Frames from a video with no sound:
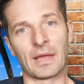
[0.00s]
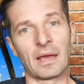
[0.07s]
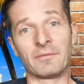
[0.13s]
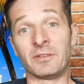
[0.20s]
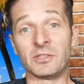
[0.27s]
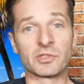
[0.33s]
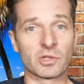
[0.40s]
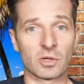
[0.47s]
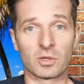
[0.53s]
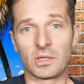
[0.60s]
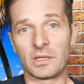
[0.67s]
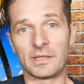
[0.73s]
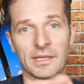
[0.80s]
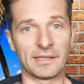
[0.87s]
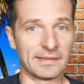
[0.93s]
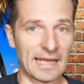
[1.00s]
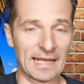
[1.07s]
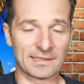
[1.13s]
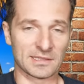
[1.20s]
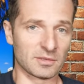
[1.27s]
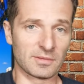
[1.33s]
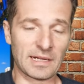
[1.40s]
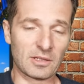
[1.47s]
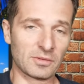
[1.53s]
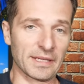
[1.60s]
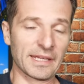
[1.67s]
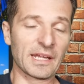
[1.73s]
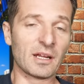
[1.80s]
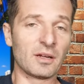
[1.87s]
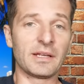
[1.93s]
Aventura and that
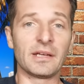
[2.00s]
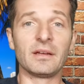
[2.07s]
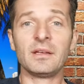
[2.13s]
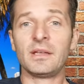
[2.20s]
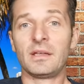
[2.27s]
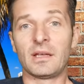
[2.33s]
surrounding area.